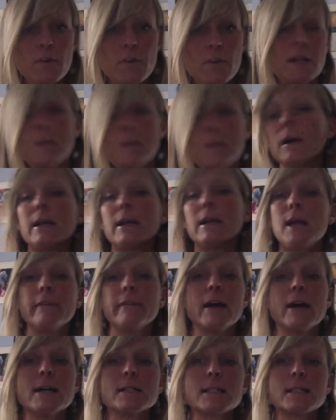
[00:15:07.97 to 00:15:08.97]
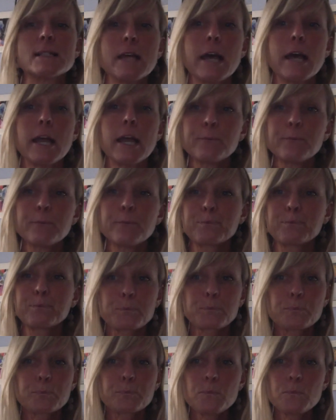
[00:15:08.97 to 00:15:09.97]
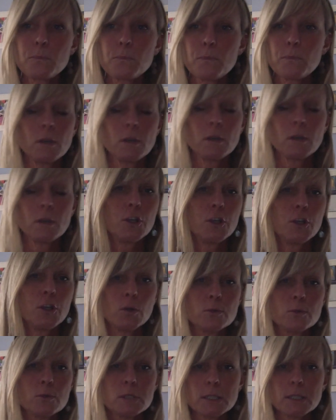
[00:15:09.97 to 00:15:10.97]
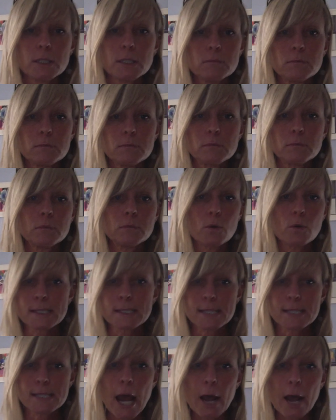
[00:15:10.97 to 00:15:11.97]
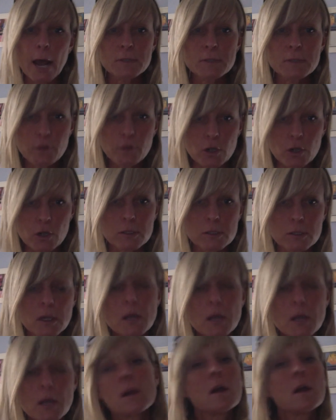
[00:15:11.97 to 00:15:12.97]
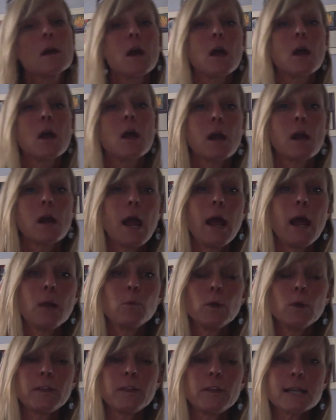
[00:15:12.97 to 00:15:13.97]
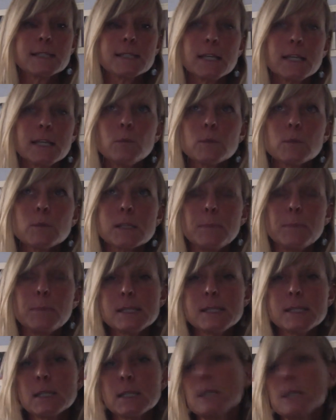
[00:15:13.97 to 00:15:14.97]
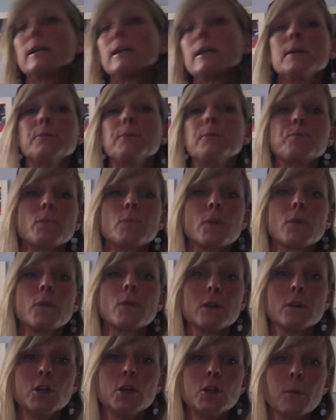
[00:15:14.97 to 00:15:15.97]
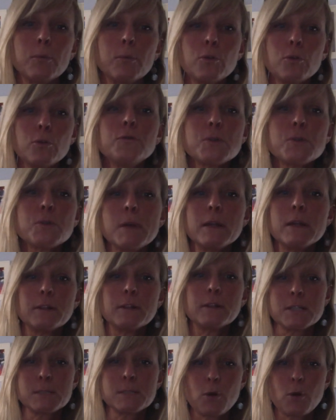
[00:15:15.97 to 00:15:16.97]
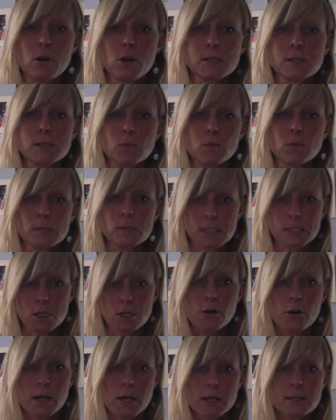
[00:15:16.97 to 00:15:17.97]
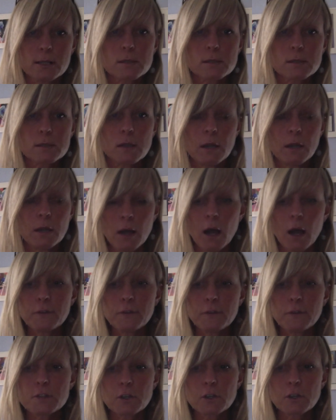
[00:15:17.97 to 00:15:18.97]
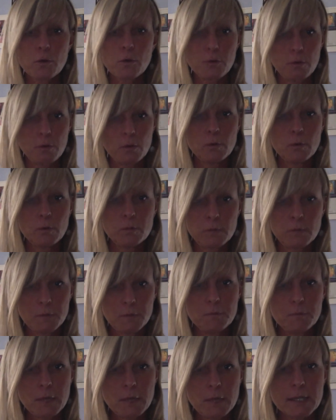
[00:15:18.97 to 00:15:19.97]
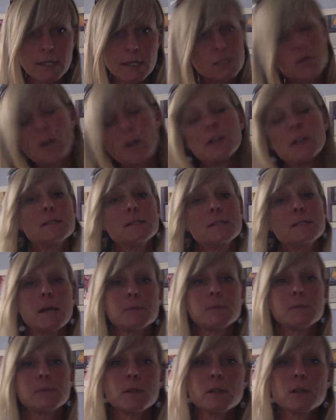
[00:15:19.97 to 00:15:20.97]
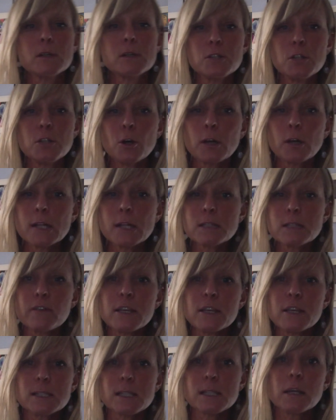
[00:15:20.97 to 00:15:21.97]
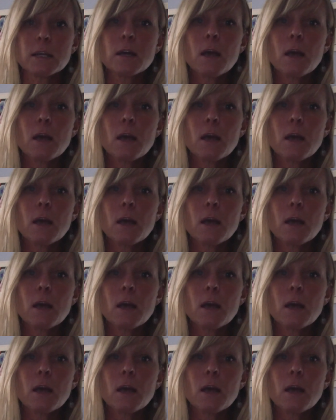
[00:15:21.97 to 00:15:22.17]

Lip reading: anybody unless they, did those steps first. And what that did was it basically, proved to me that this person was serious enough to go through the getting started steps because, let's face it,